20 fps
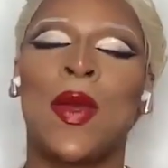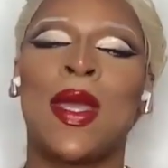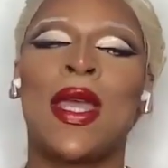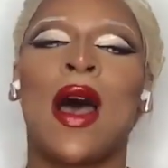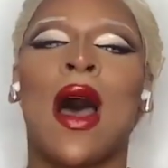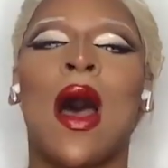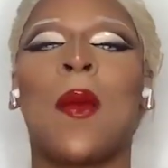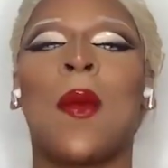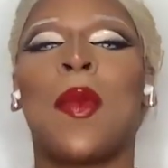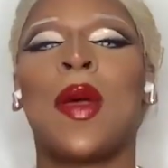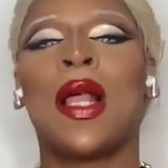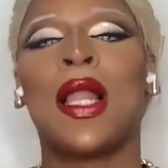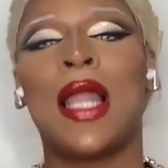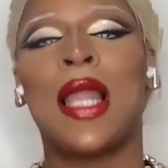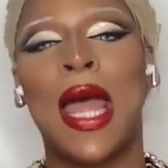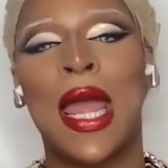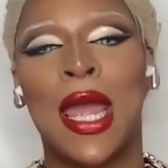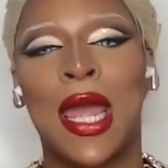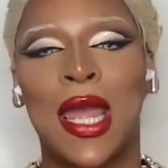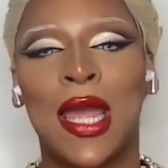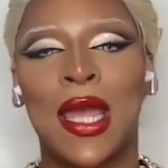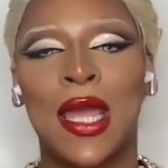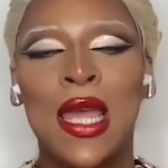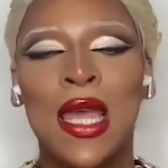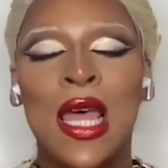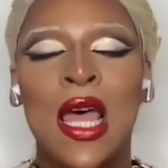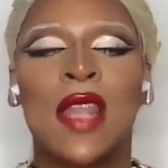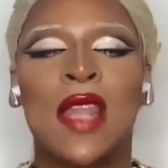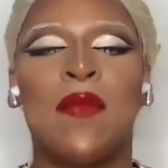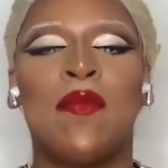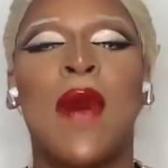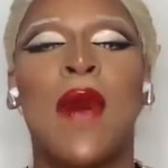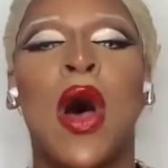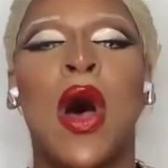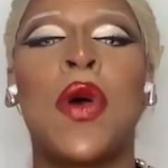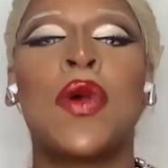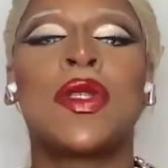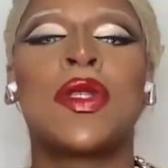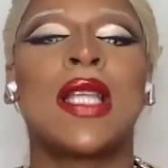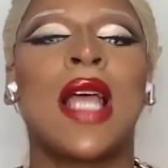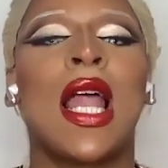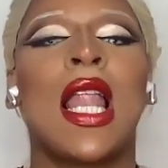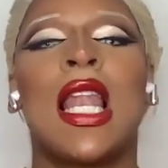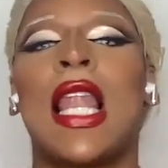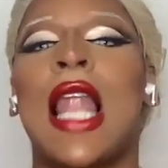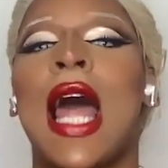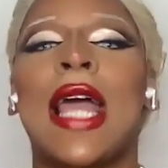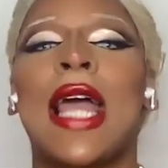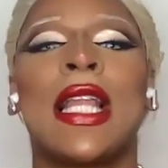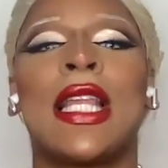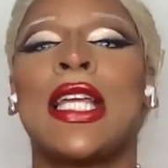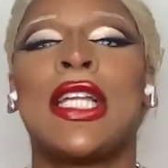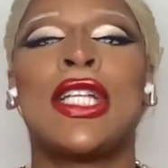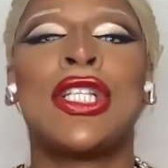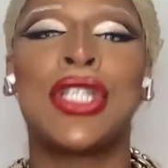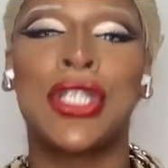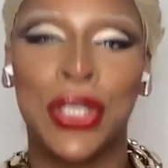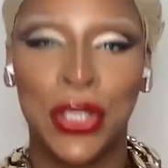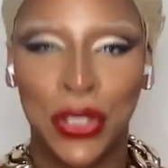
and we are playing Most Likely